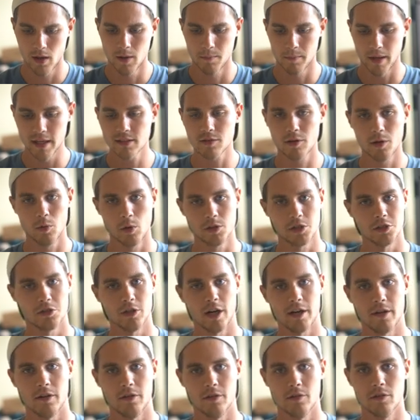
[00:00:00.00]
Basically what you're
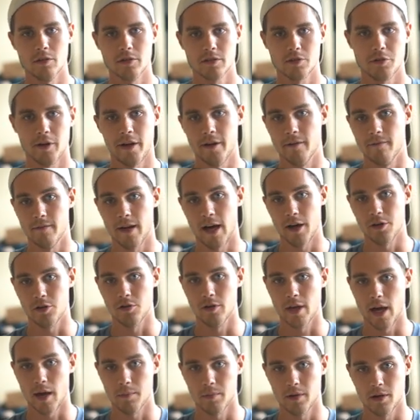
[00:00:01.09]
trying to do is create a value
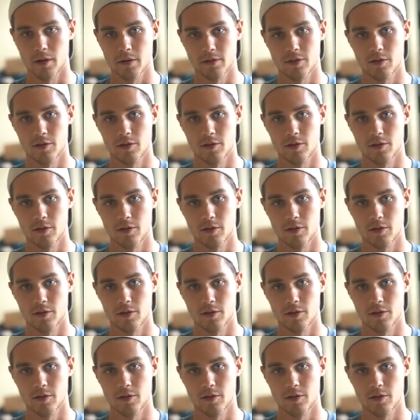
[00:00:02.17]
gap here.